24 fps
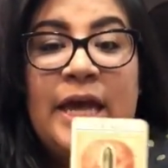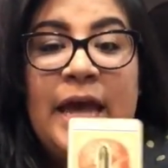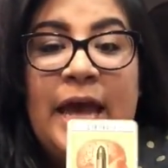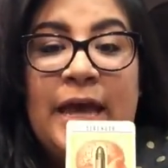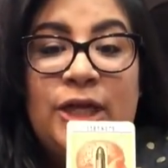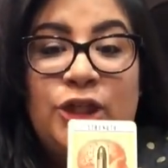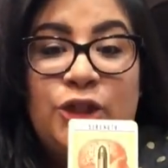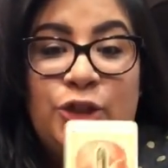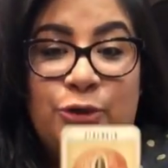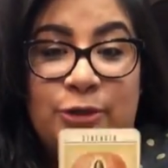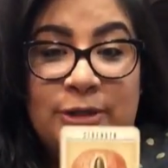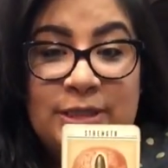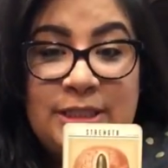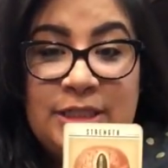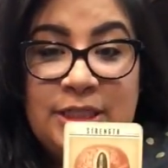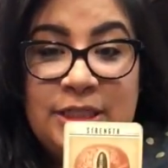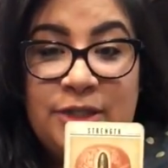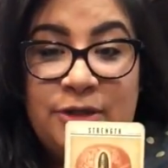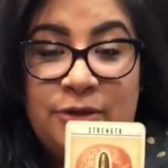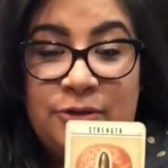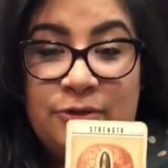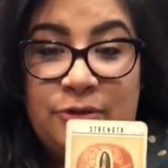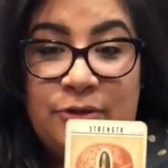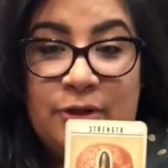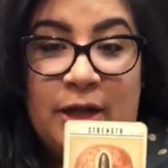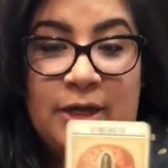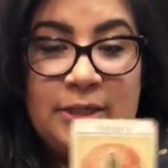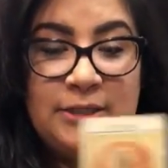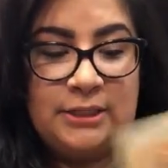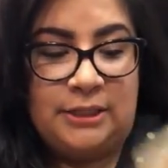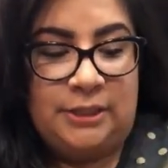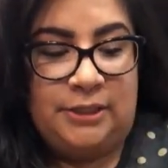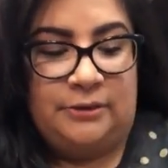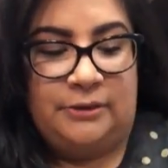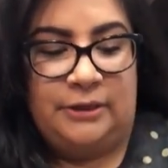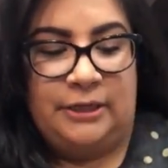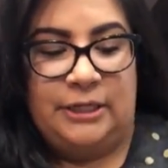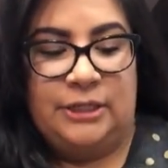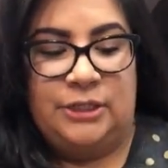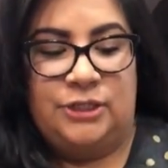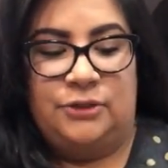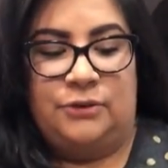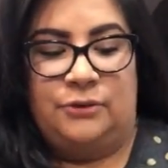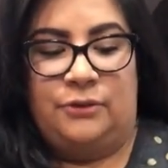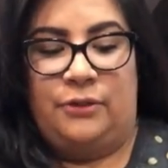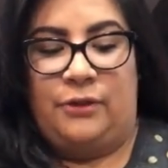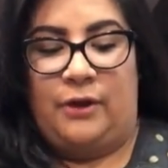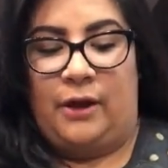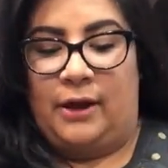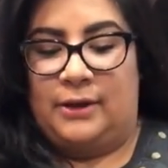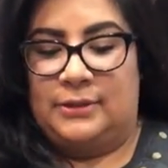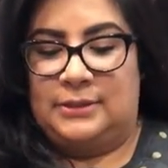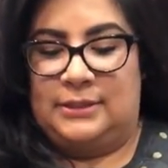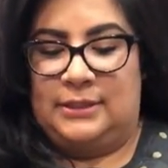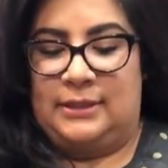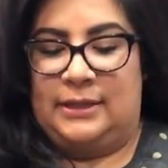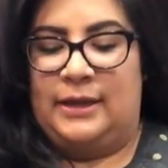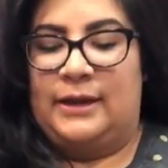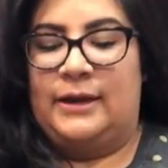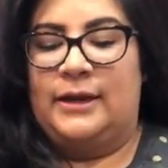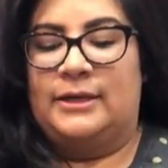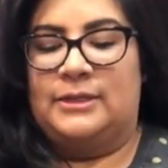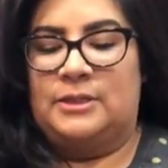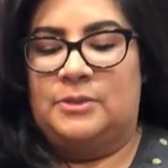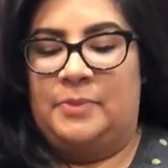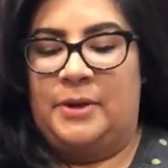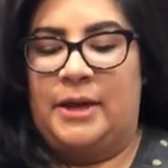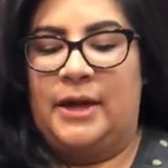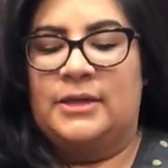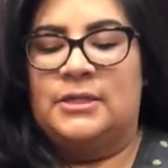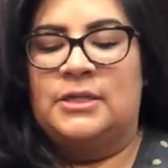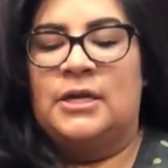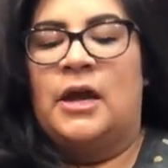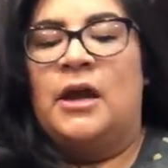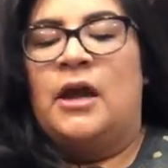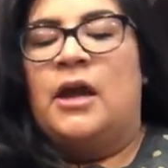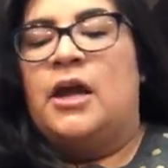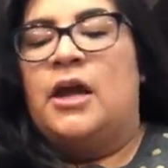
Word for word: and trusting your thoughts and your initial thoughts in that aspect.